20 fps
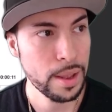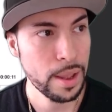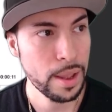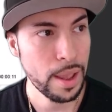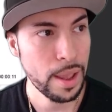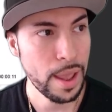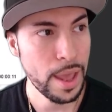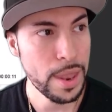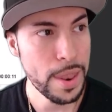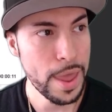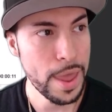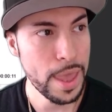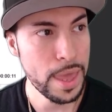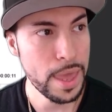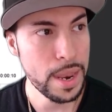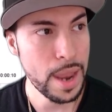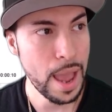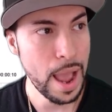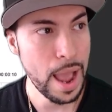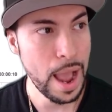And
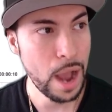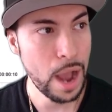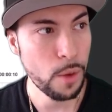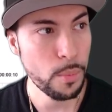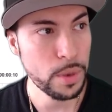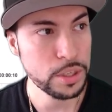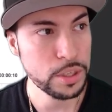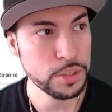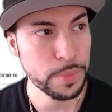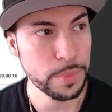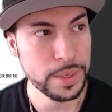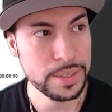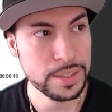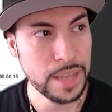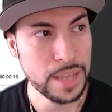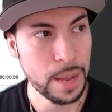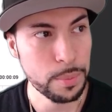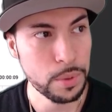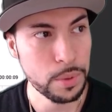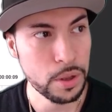then how much my
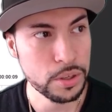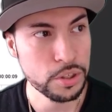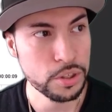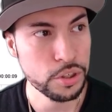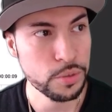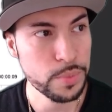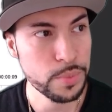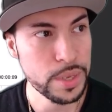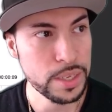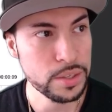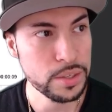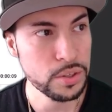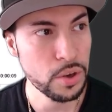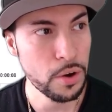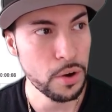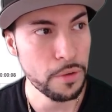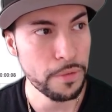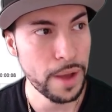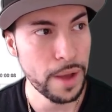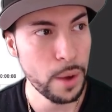stop loss should be.
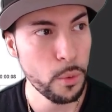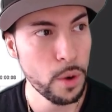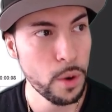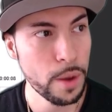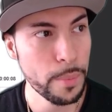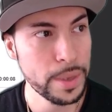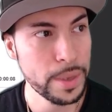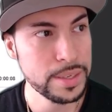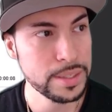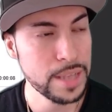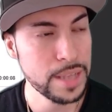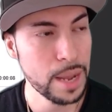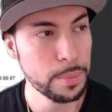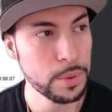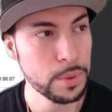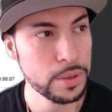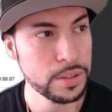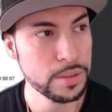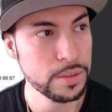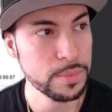So if I want my stop
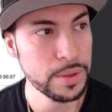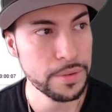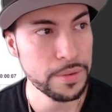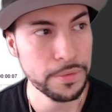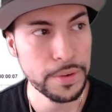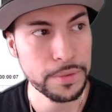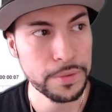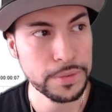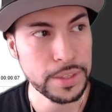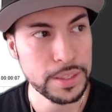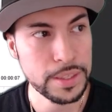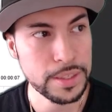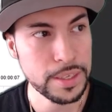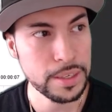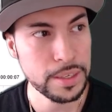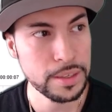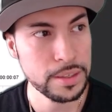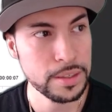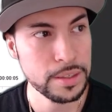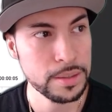loss to be 50
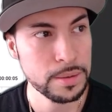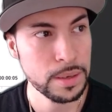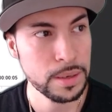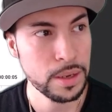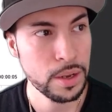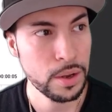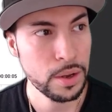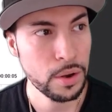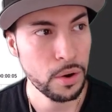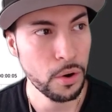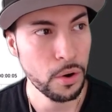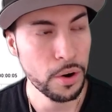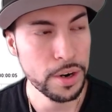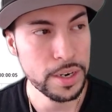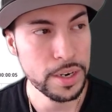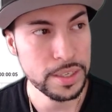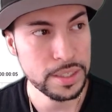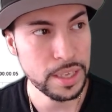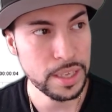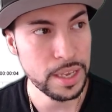ticks, or in
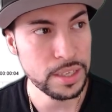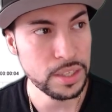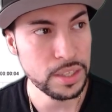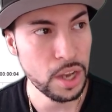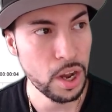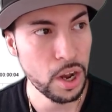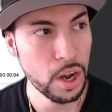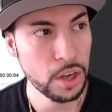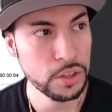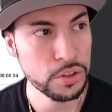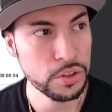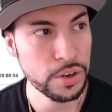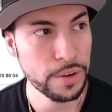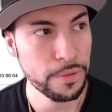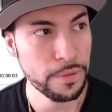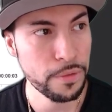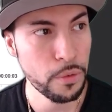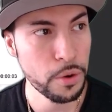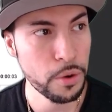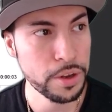this case,
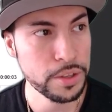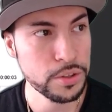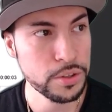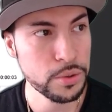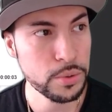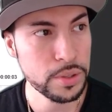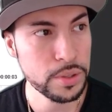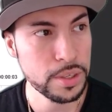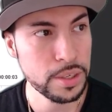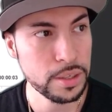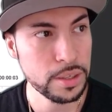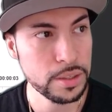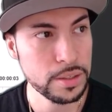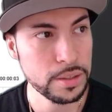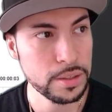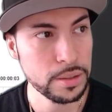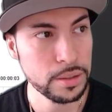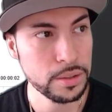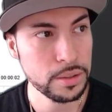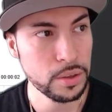142
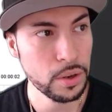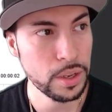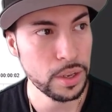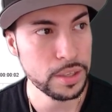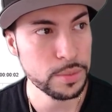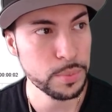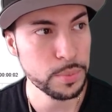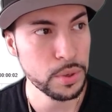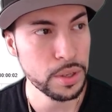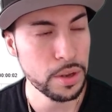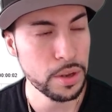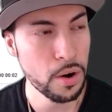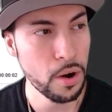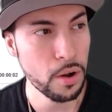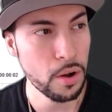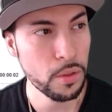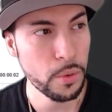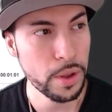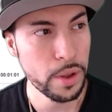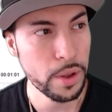ticks. So let's pull it
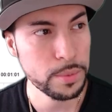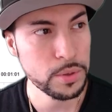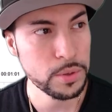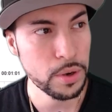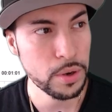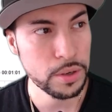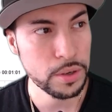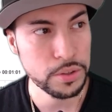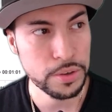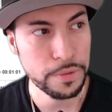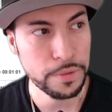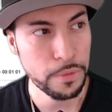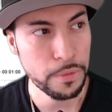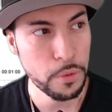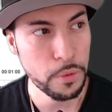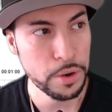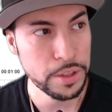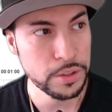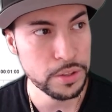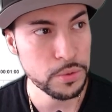all the way up to
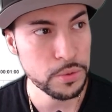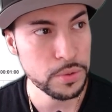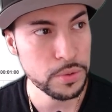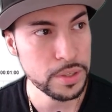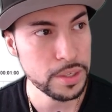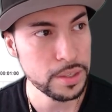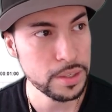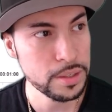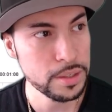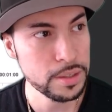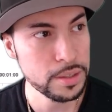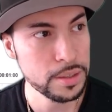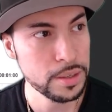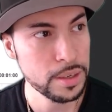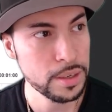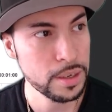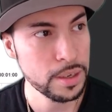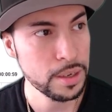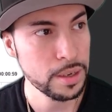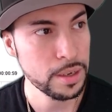142 ticks,
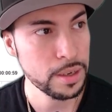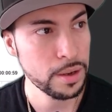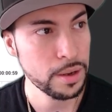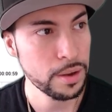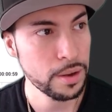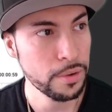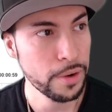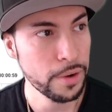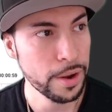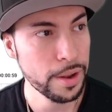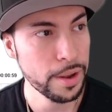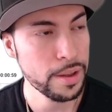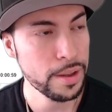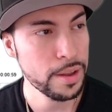right?